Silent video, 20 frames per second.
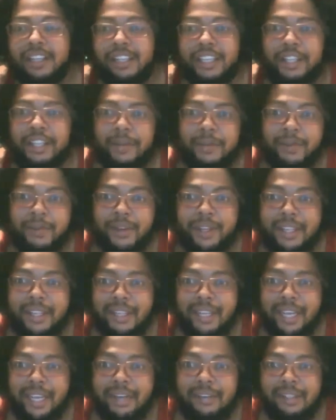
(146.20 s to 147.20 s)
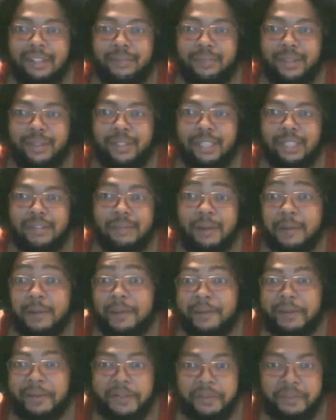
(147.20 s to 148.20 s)
In the morning, I was spending time with my
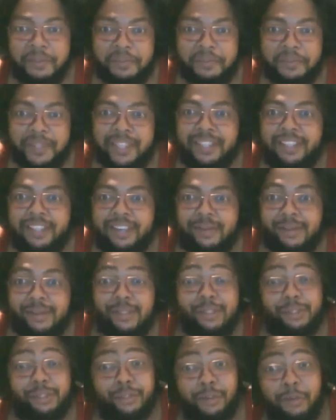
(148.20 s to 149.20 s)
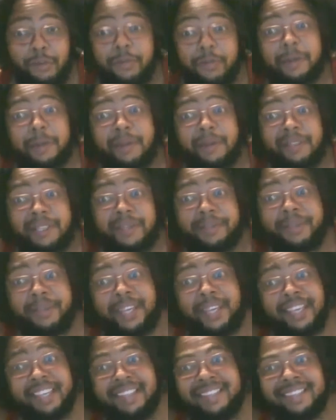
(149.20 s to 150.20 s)
mom, and then I went to the store with my mom,
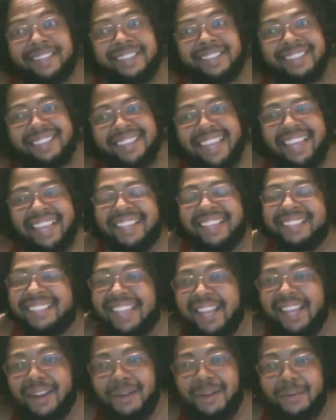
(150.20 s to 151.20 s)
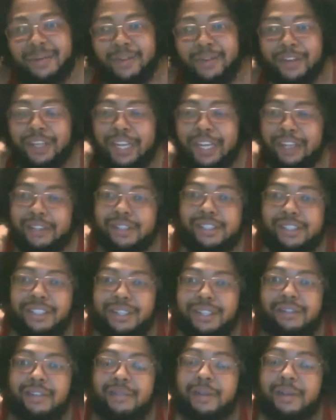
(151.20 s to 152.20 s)
and last, I went out to
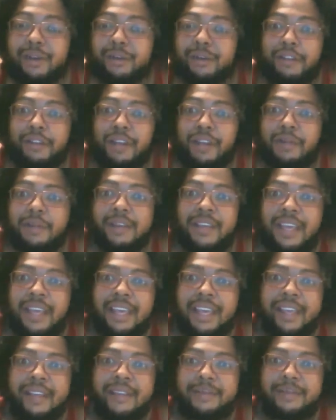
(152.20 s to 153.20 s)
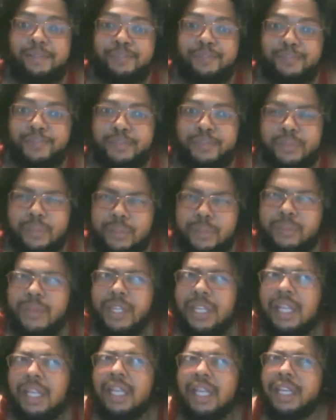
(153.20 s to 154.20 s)
dinner with my whole family, and
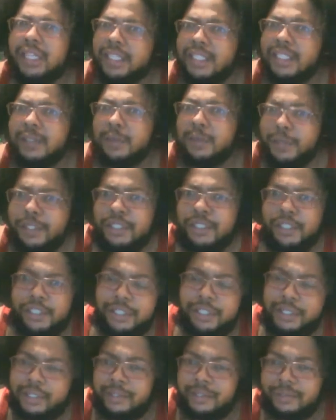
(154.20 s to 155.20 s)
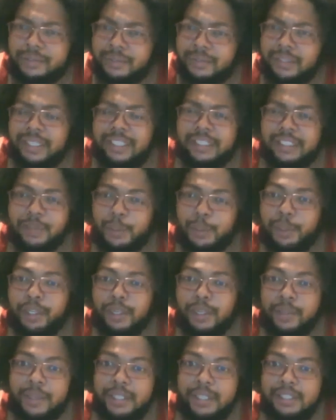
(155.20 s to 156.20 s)
it's pretty chill, and it's pretty
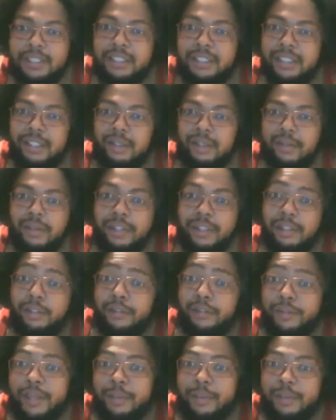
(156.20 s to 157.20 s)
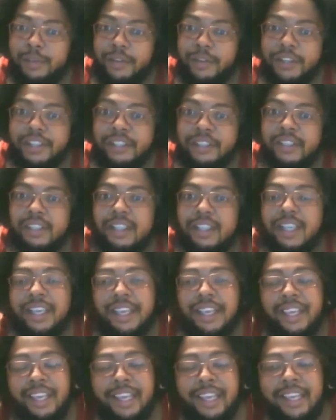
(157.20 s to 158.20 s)
amazing to do family first
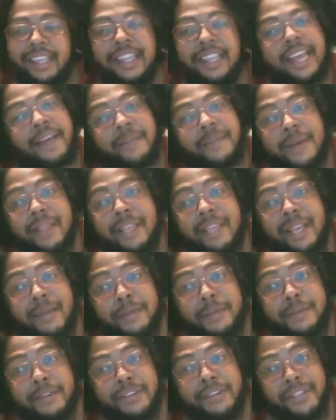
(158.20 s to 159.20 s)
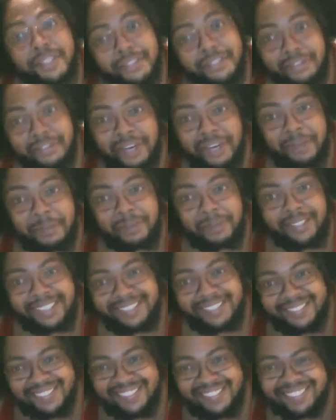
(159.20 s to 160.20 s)
and have my liabilities around me.
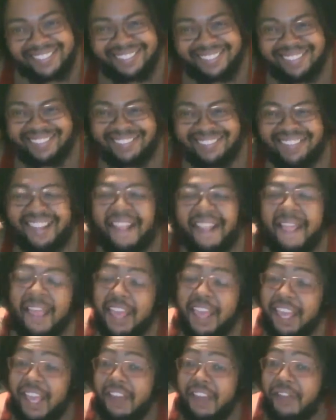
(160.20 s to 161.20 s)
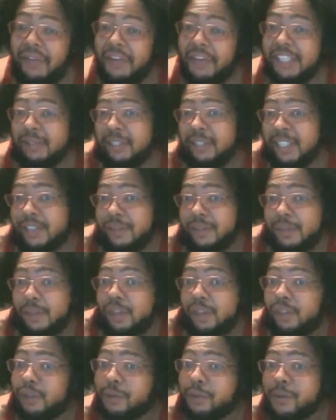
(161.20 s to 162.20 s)
If you watch my Get Woke,
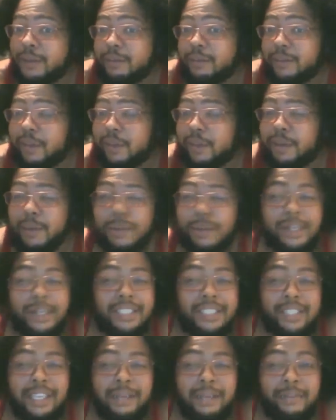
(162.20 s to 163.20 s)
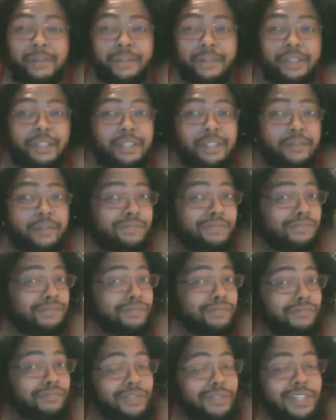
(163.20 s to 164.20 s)
you know what I'm talking about when I say liability.
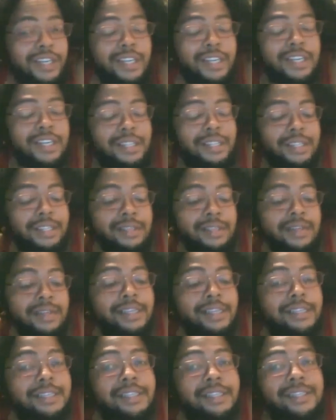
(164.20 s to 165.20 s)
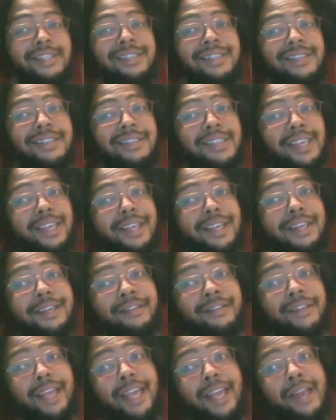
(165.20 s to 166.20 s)
So that's just saying
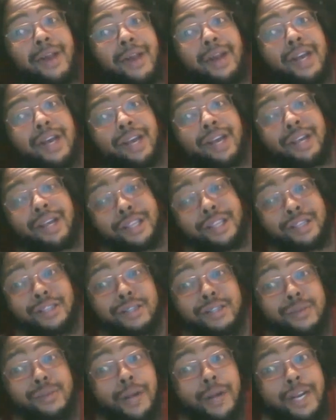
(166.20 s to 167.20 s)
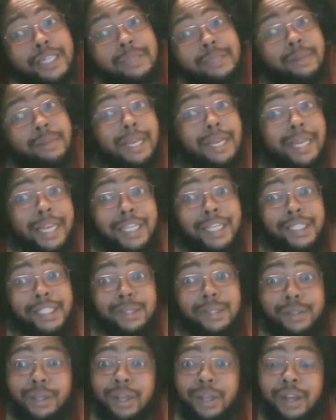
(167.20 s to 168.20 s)
that, like, did you watch my
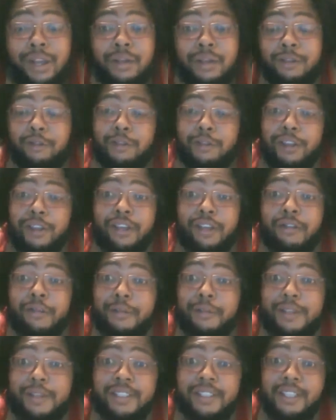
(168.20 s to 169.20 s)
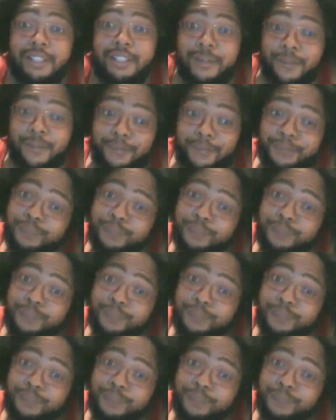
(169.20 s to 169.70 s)
the video from yesterday?